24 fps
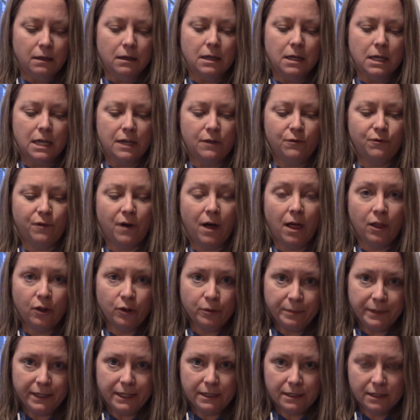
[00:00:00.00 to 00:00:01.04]
He followed
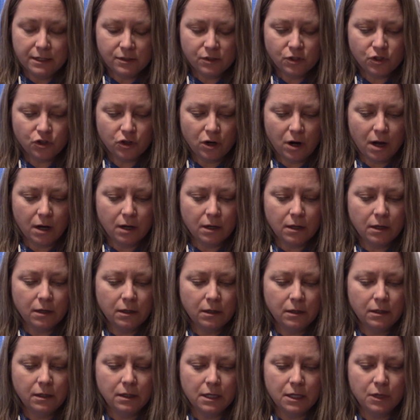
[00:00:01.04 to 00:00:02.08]
me in his truck.
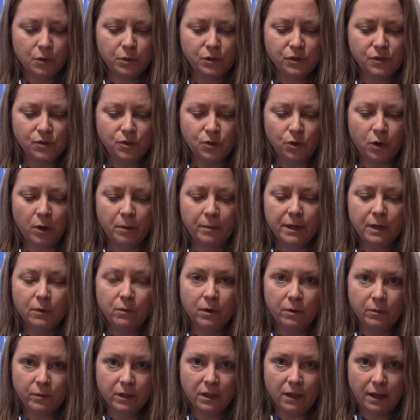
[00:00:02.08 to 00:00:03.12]
It was storming
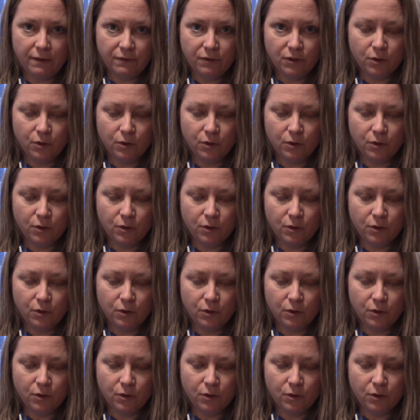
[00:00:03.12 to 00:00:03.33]
when we left